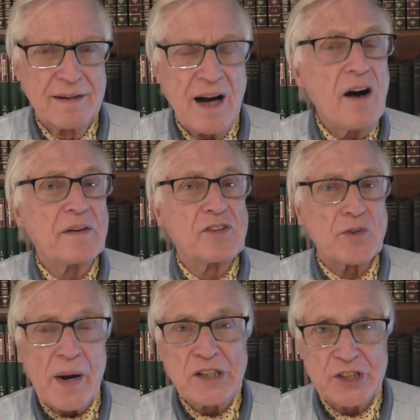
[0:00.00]
R is the
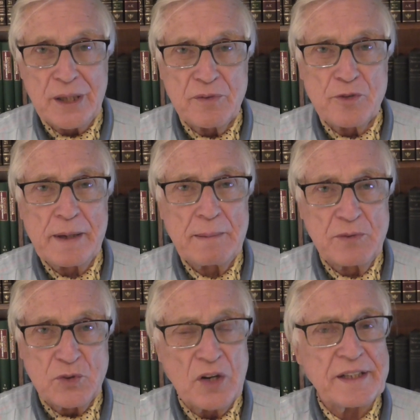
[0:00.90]
ratio of the people
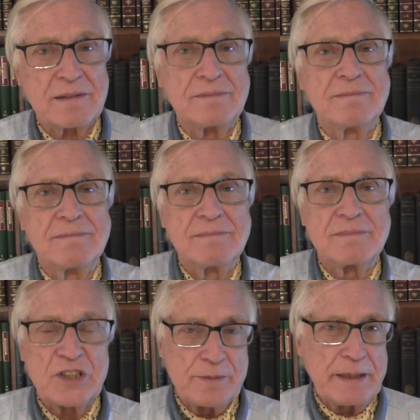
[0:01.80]
who've got it
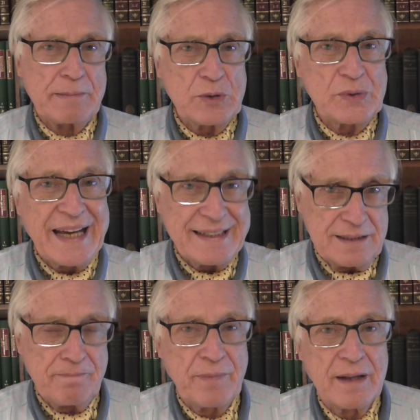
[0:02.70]
to the people who get
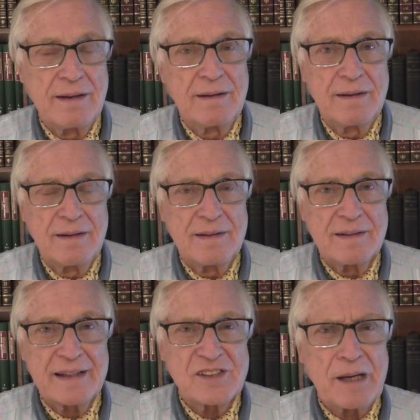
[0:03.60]
it.
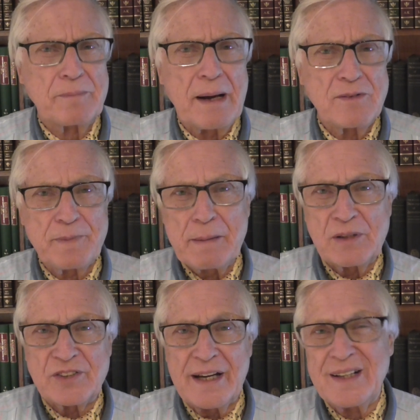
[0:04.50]
And sometimes people
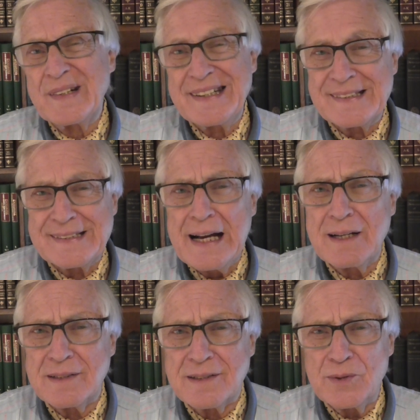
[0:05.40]
say, well, it's
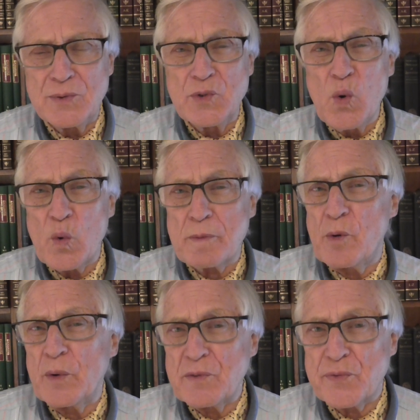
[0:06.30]
down to
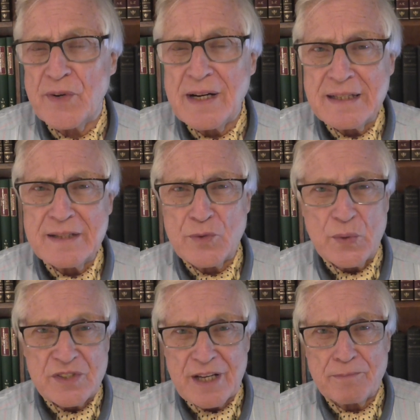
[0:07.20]
0.5
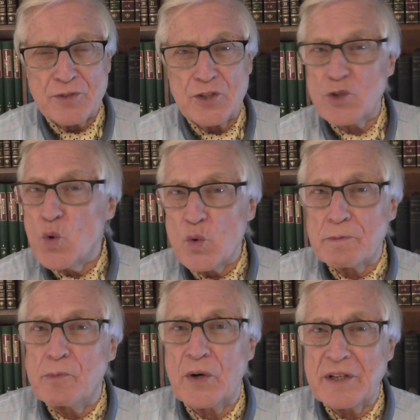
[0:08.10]
or it's up to
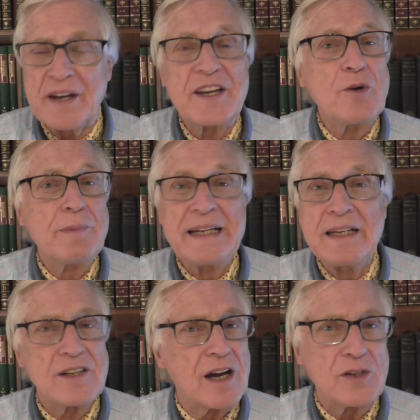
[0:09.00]
0.9. Nobody
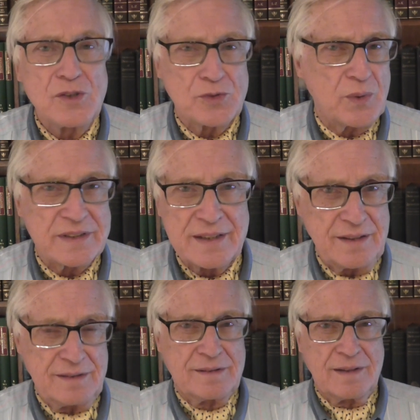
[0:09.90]
knows what it is.